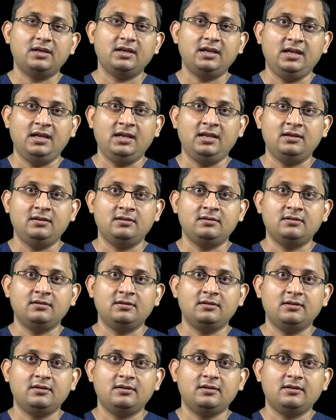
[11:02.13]
in
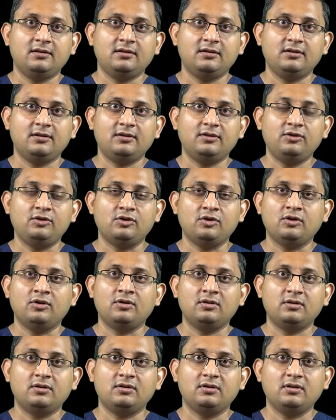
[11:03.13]

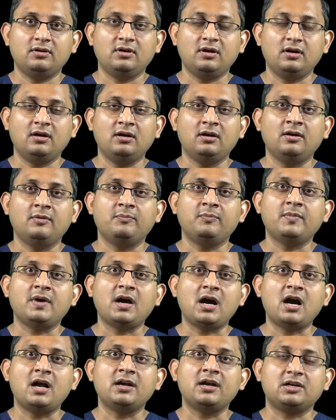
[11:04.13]
your
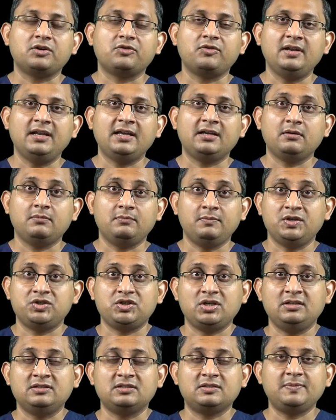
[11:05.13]
hard acrylic
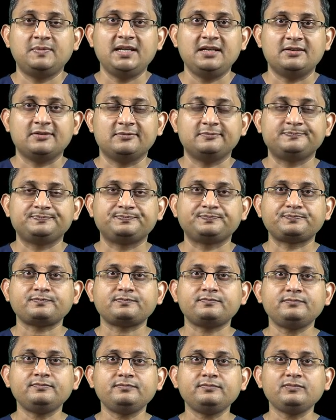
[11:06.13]
Michigan splint.
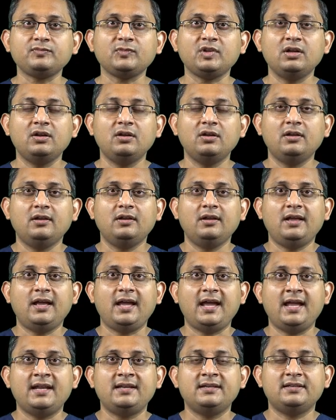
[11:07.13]

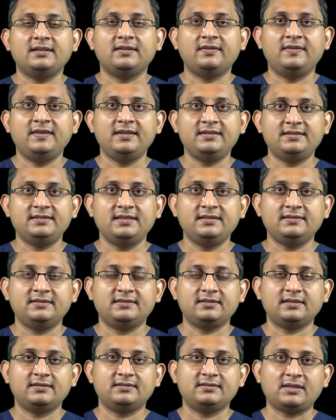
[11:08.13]
And this
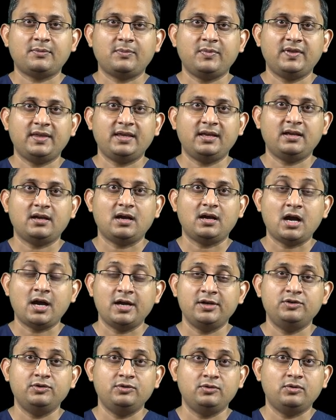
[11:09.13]
is something
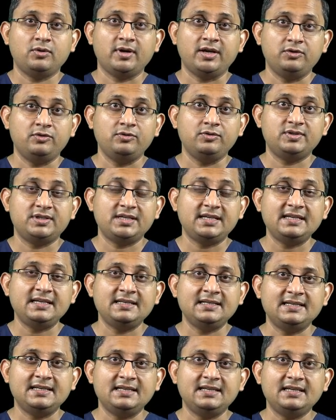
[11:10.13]
I do quite
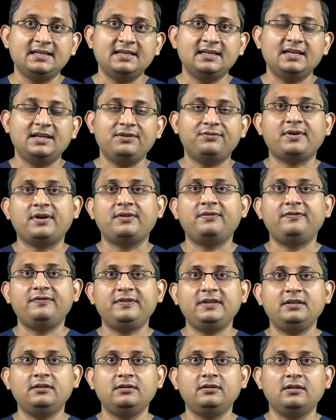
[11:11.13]
routinely if I
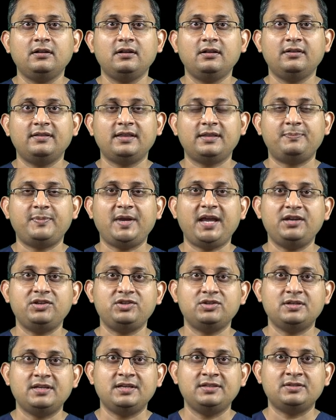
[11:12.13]
feel that
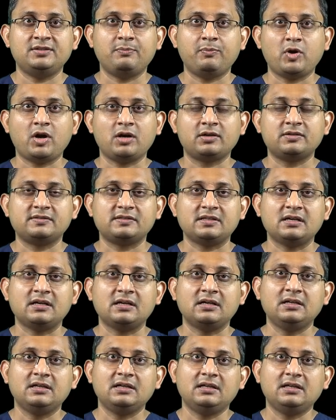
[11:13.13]
patient is a bruxa